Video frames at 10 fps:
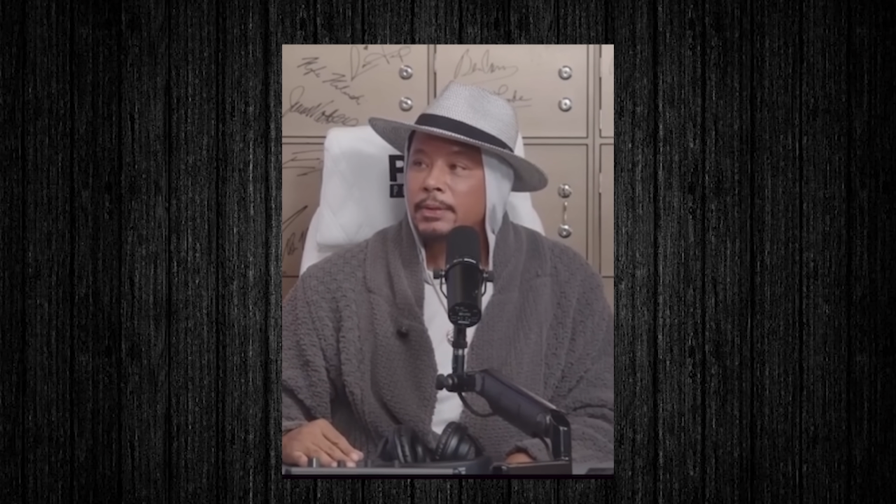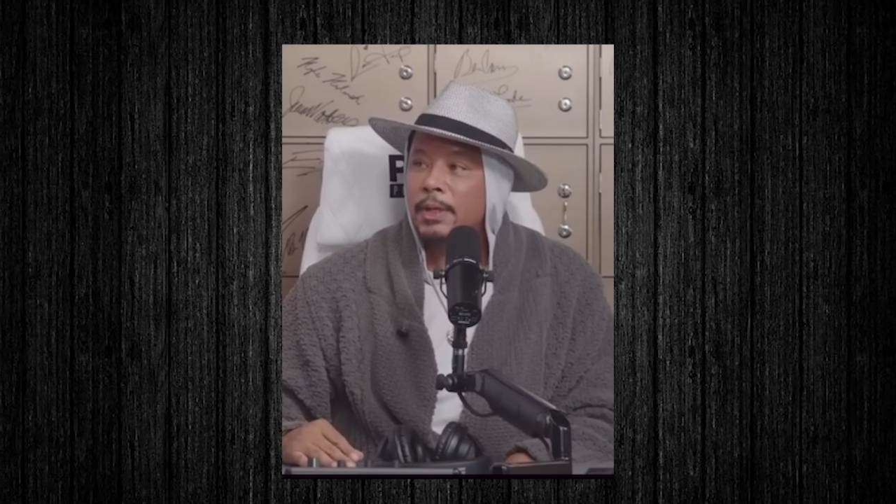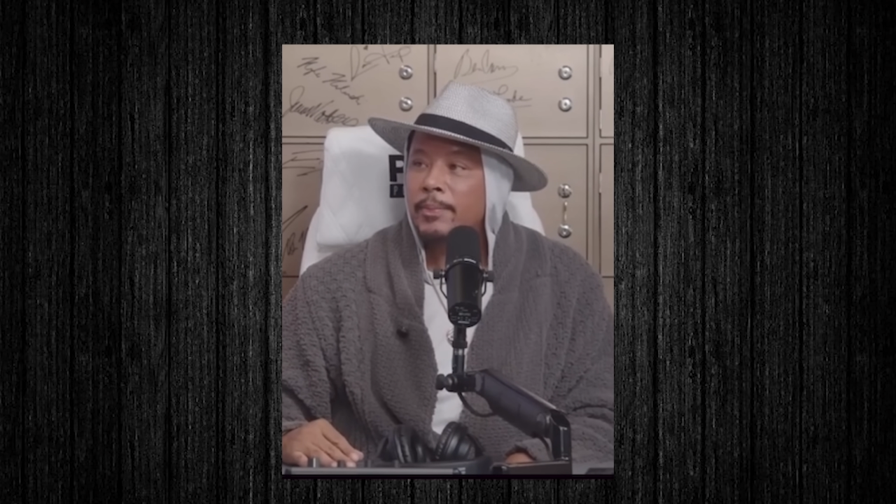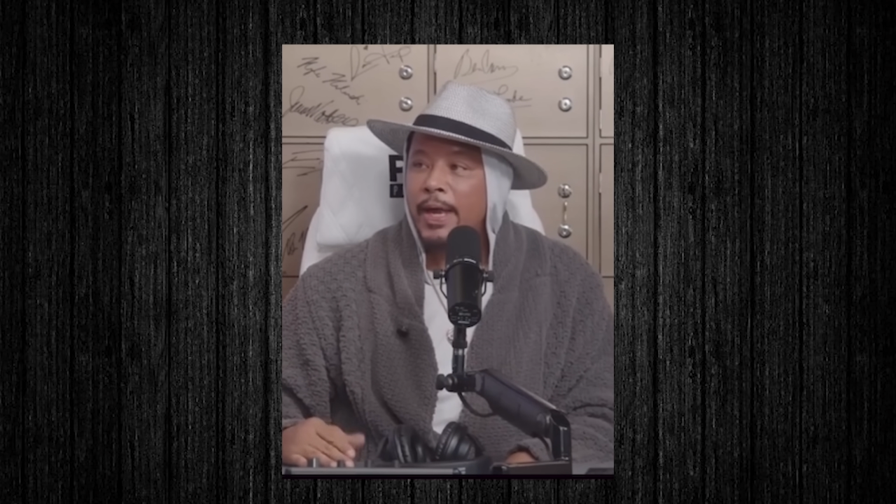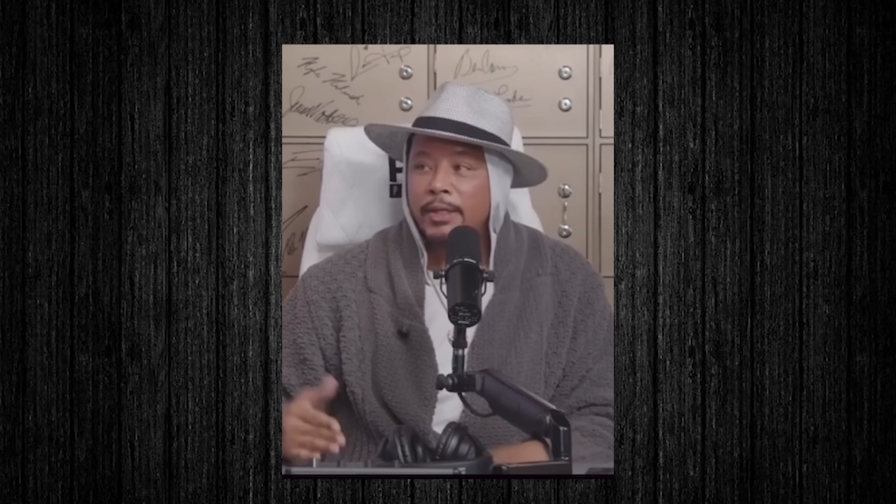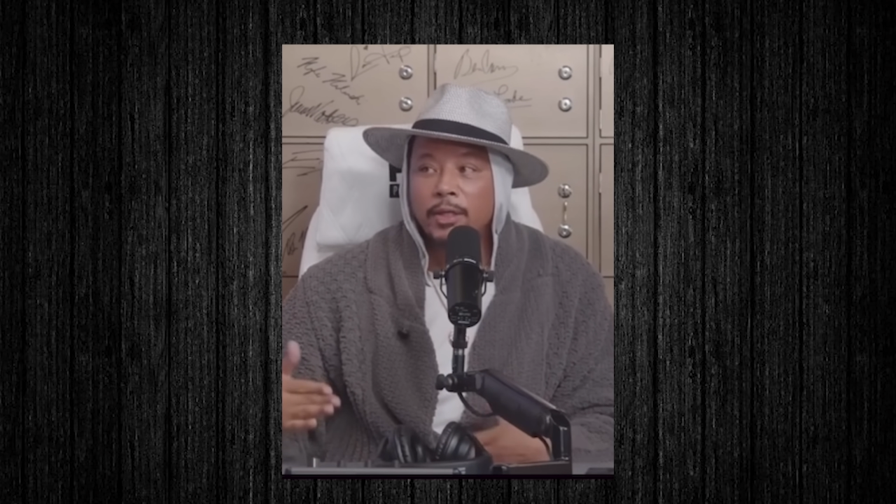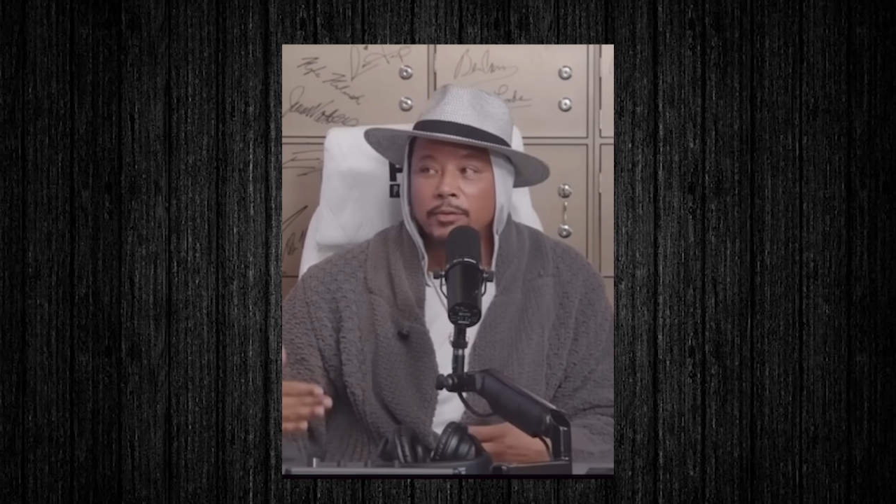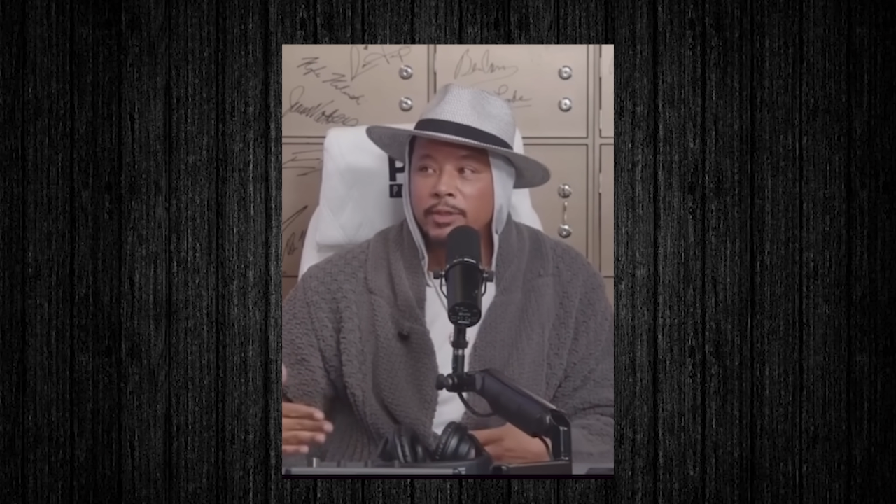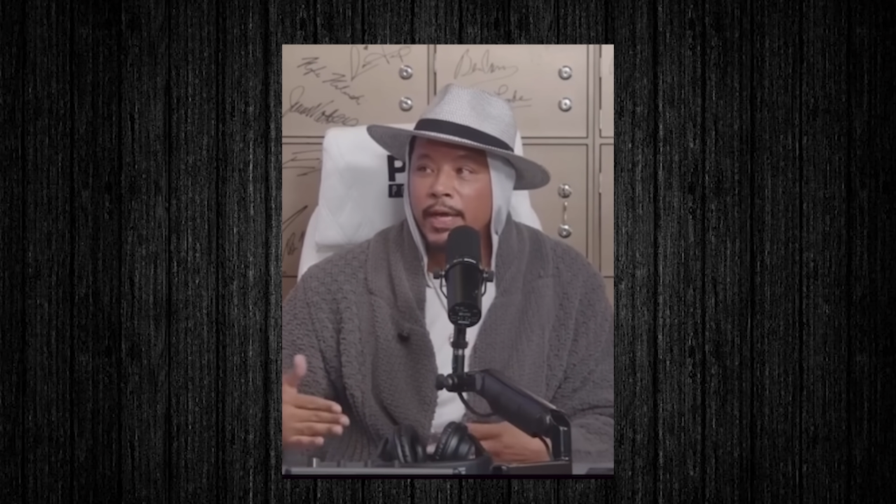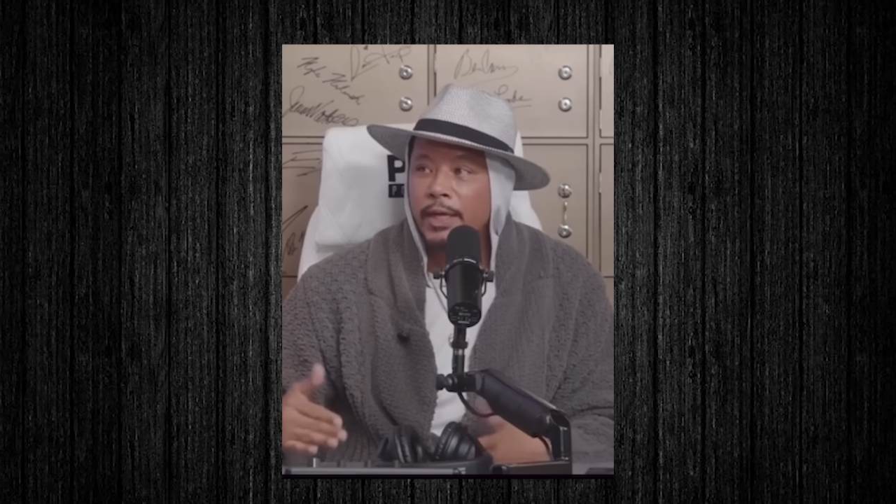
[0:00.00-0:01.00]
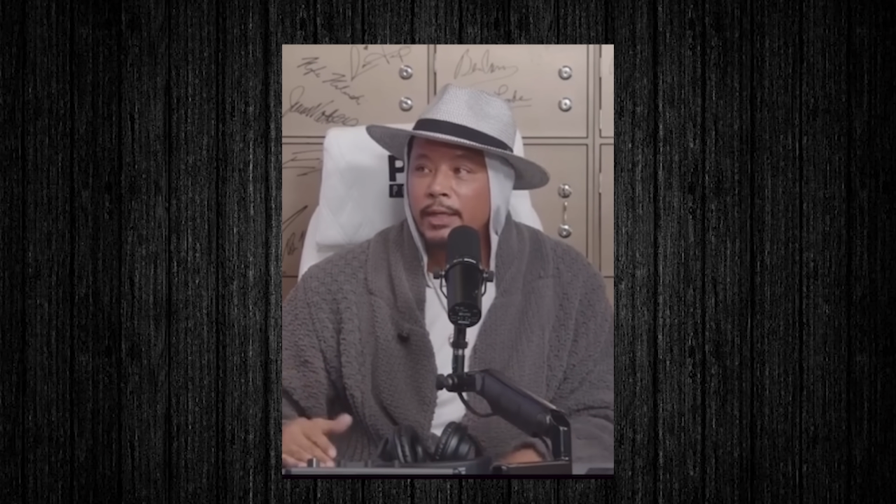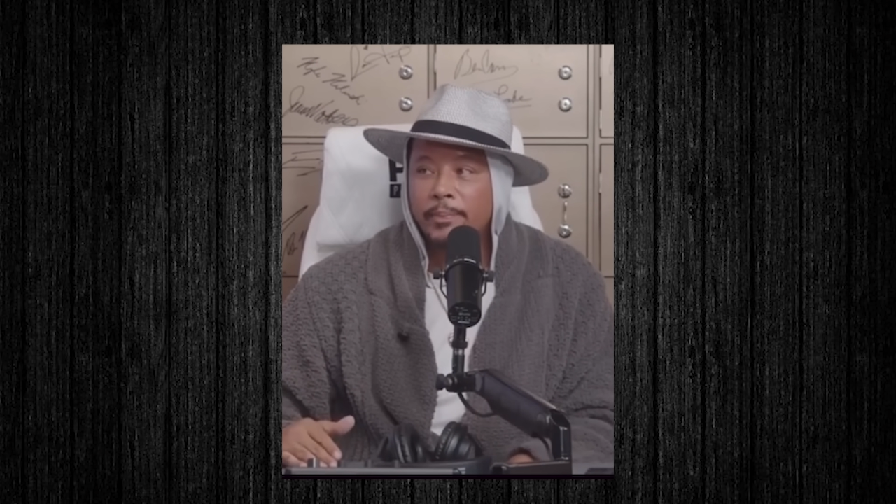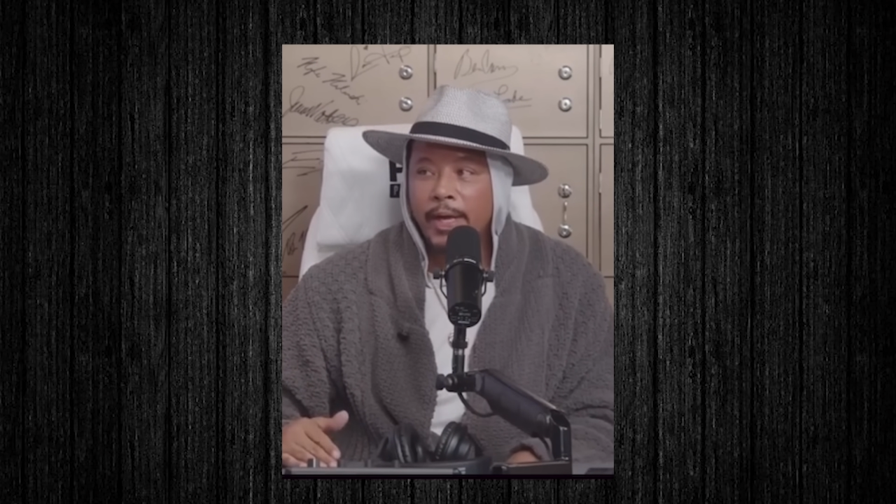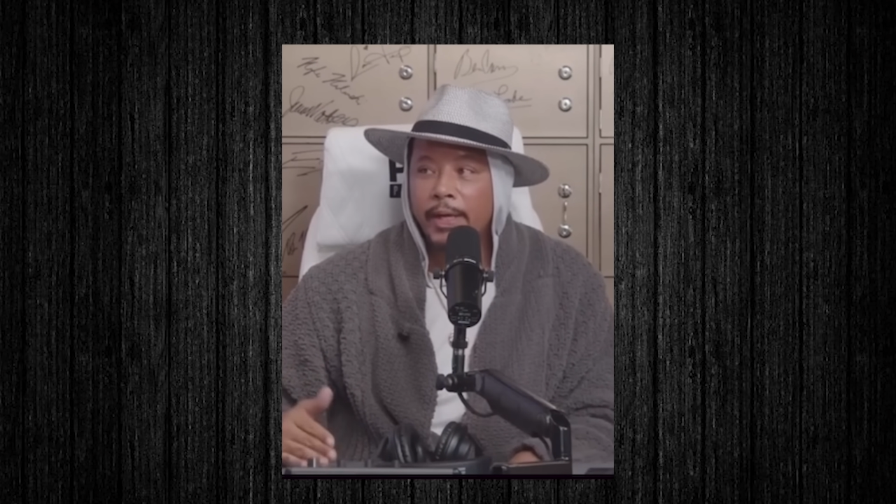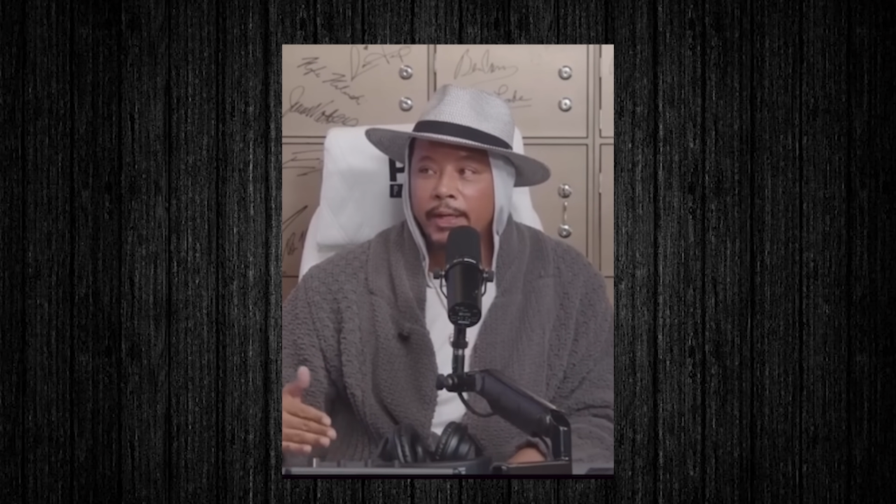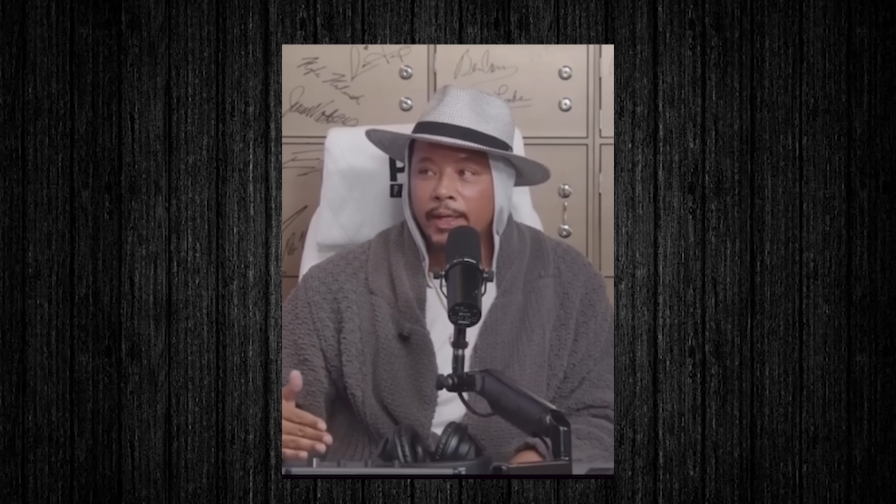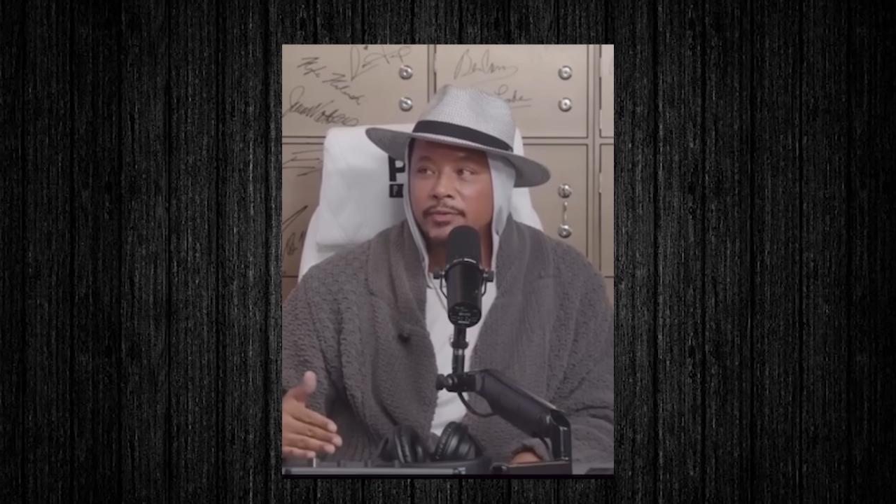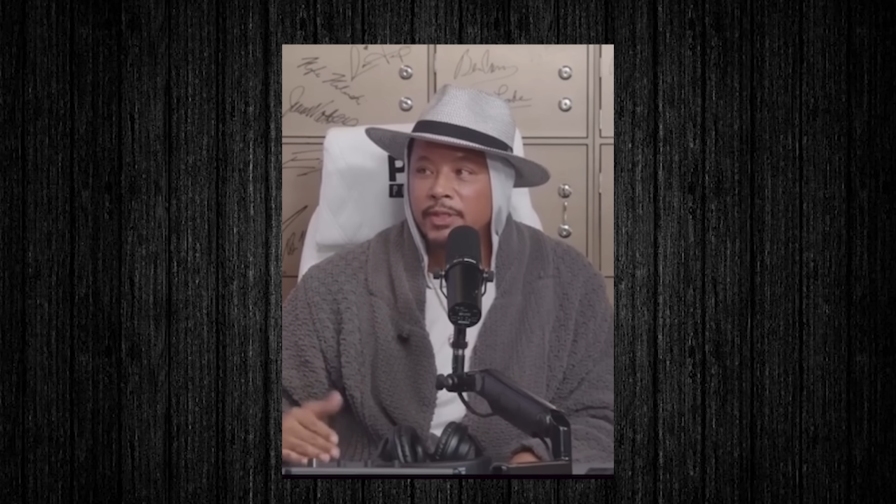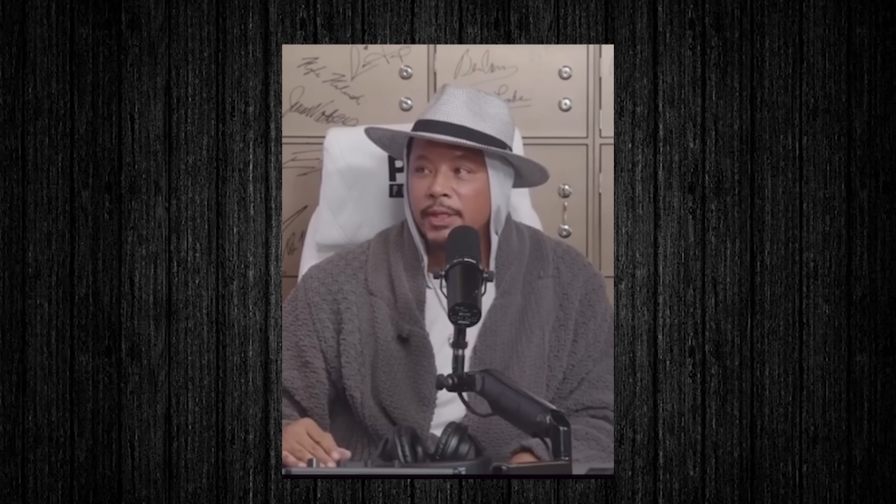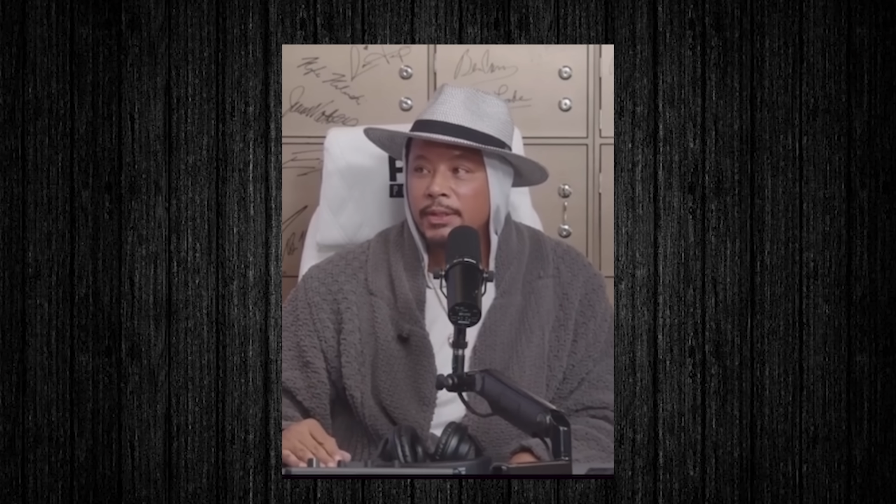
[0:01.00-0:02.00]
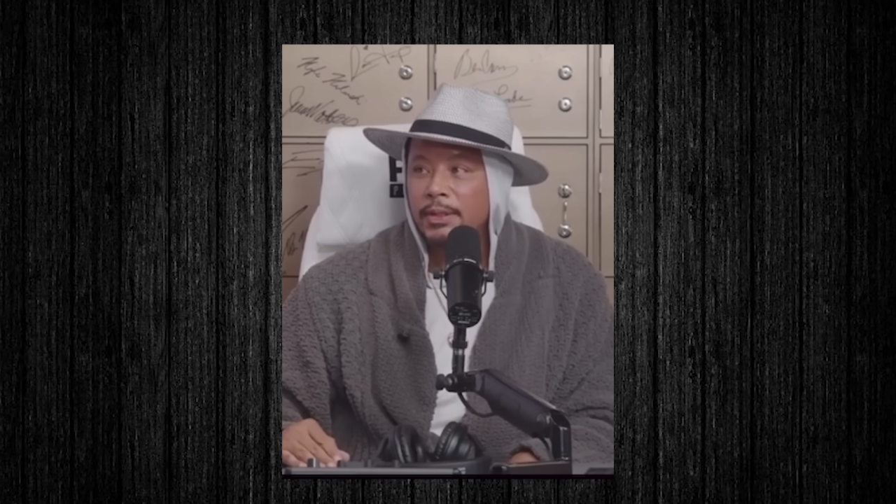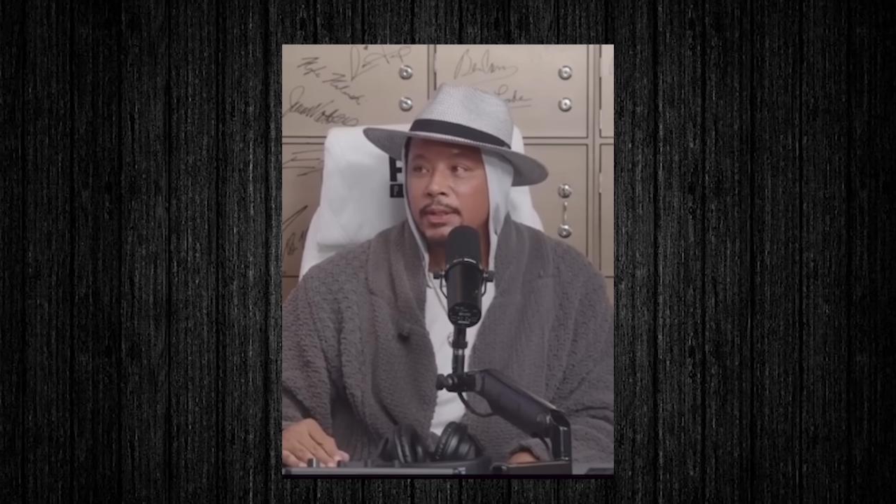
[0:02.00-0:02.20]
A man don't take it. A man gives it.